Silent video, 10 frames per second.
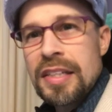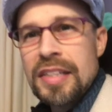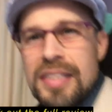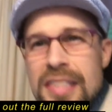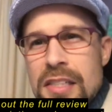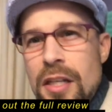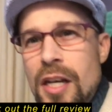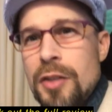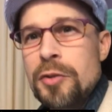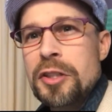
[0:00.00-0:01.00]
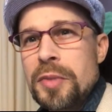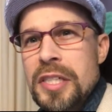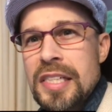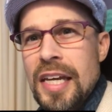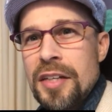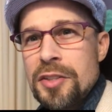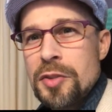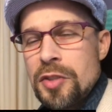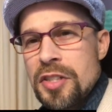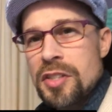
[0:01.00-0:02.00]
and this is a logarithmic scale, so
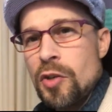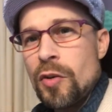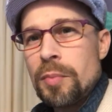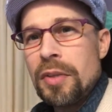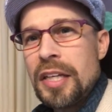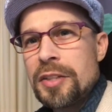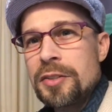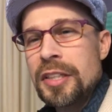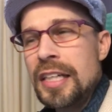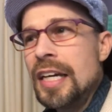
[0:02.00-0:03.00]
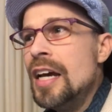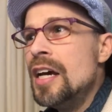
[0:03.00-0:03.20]
it doesn't go up linearly.